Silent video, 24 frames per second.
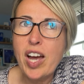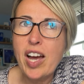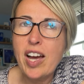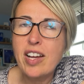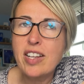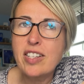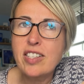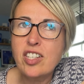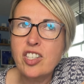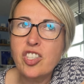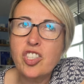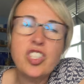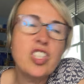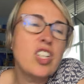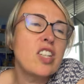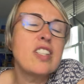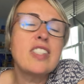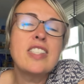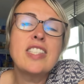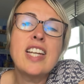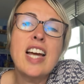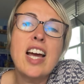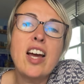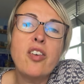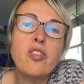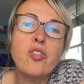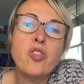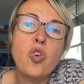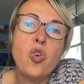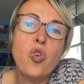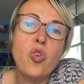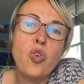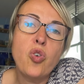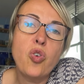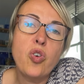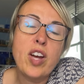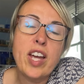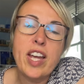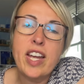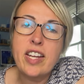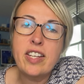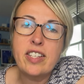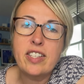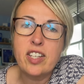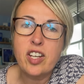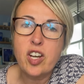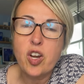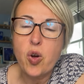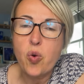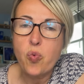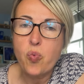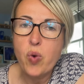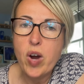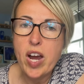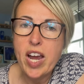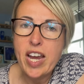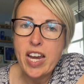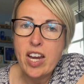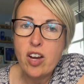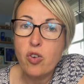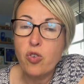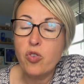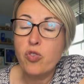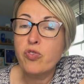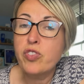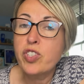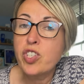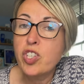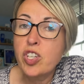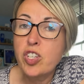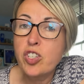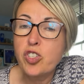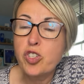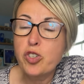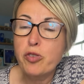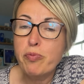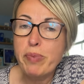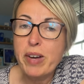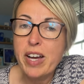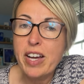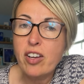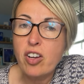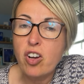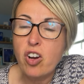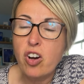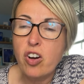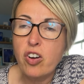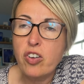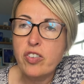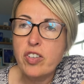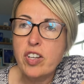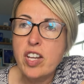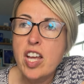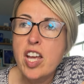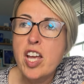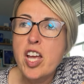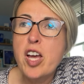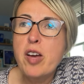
had shut down or hidden away or turned your back on